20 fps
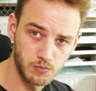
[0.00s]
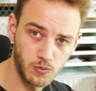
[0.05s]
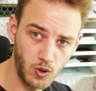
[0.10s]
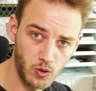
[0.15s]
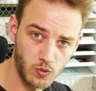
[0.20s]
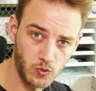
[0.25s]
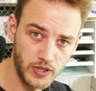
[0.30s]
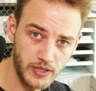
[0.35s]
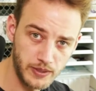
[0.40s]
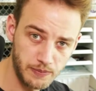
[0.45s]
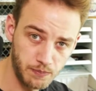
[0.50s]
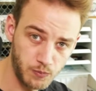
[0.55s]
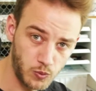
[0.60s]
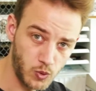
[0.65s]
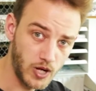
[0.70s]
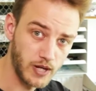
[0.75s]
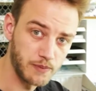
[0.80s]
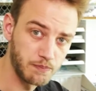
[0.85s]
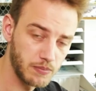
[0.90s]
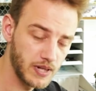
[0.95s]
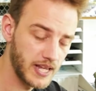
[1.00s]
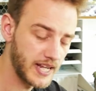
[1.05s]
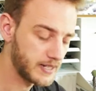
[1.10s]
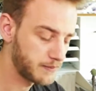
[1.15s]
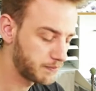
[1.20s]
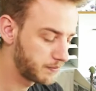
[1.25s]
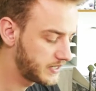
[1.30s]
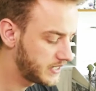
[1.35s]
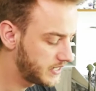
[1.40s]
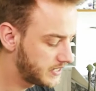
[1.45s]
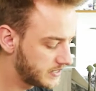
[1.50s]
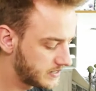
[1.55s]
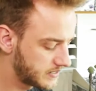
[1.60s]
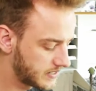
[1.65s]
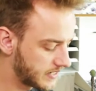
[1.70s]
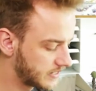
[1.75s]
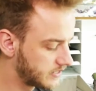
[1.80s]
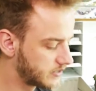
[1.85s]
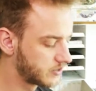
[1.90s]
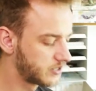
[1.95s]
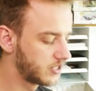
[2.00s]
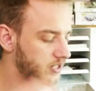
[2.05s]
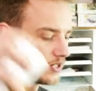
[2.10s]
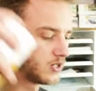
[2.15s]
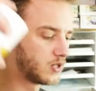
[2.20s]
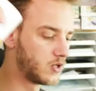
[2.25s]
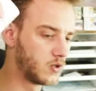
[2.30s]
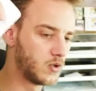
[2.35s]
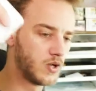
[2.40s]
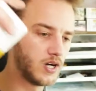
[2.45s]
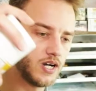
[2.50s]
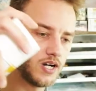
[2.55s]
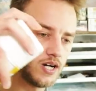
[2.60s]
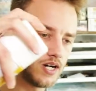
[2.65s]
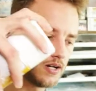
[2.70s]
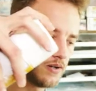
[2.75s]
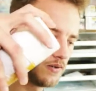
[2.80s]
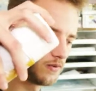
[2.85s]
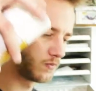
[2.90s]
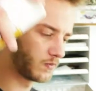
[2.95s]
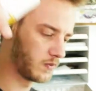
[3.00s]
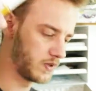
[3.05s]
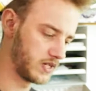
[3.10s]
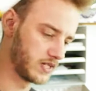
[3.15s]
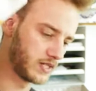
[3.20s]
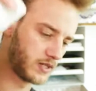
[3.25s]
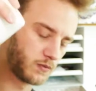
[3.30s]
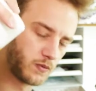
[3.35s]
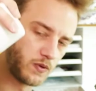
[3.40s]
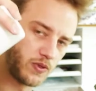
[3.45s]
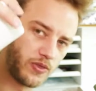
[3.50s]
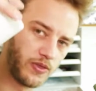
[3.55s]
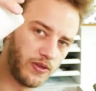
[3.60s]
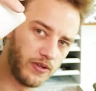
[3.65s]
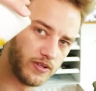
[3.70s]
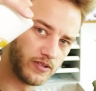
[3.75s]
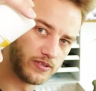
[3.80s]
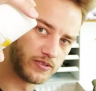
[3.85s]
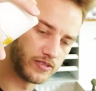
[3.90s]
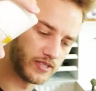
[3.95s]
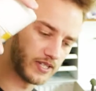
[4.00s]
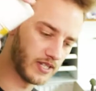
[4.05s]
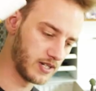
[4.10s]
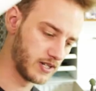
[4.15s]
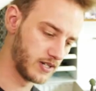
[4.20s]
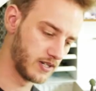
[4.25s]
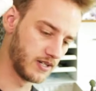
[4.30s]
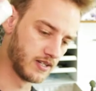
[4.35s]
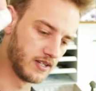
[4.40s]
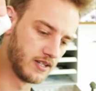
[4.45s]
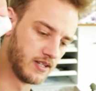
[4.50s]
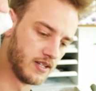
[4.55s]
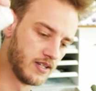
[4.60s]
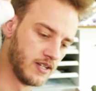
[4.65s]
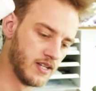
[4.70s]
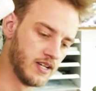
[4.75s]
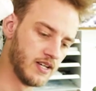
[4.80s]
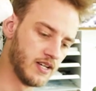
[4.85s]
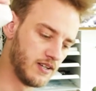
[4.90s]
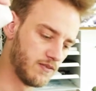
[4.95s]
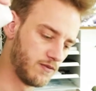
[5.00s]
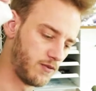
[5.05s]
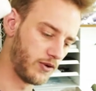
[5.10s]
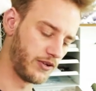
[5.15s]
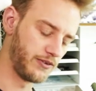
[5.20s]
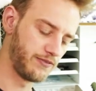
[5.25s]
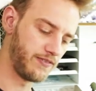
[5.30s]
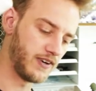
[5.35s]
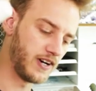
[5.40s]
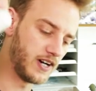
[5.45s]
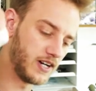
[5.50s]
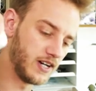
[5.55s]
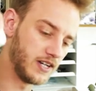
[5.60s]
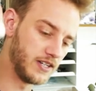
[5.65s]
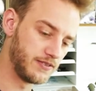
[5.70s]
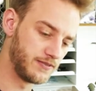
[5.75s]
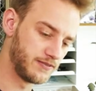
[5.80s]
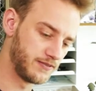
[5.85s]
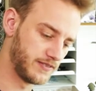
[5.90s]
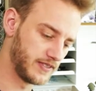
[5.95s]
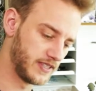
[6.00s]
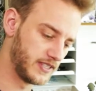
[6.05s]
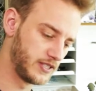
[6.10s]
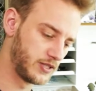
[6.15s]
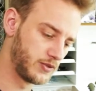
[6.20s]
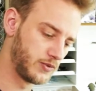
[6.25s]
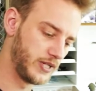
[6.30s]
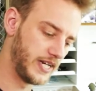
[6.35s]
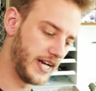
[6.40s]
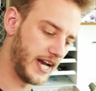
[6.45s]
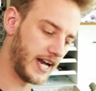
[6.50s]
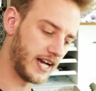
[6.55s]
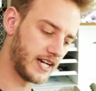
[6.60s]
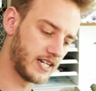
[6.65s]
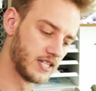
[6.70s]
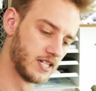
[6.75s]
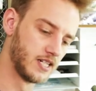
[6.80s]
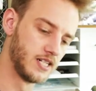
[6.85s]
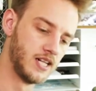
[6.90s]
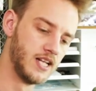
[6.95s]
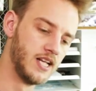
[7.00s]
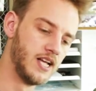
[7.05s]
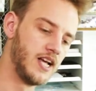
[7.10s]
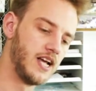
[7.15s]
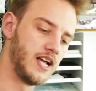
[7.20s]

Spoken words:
already primed black piece, and you go like with this 45-degree angle,